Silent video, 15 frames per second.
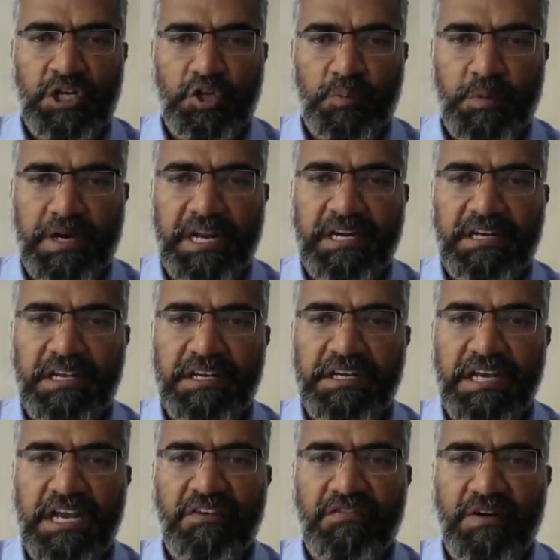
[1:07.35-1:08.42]
To protect
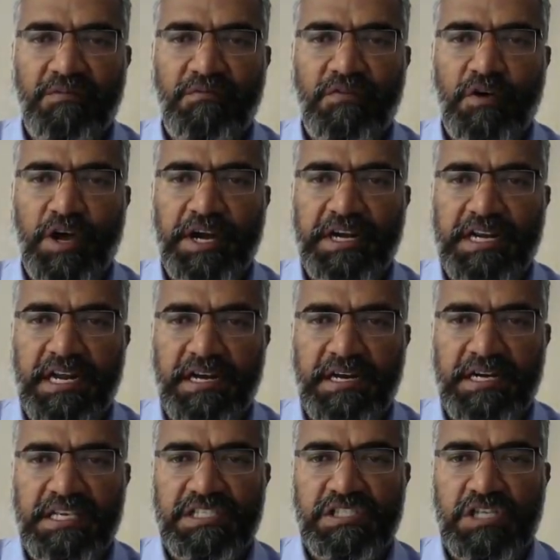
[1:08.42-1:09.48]
India from foreign
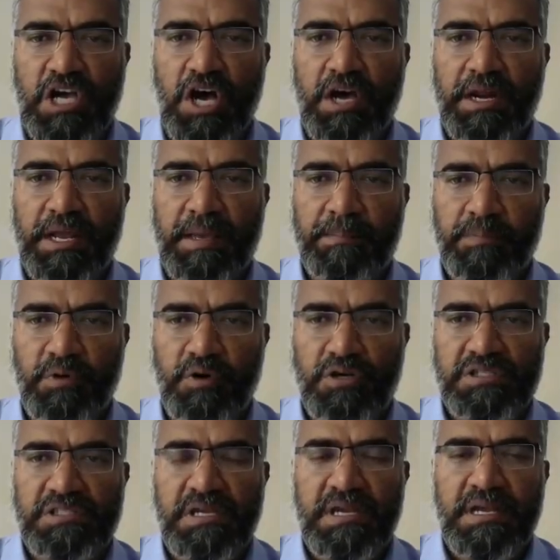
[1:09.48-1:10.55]
countries or
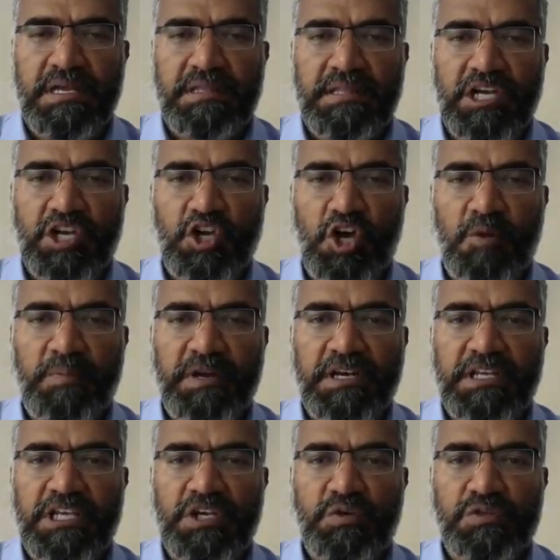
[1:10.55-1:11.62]
imports, the government
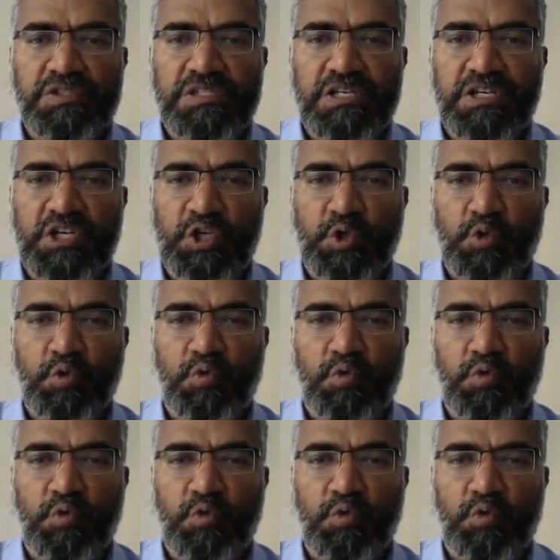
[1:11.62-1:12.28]
used 2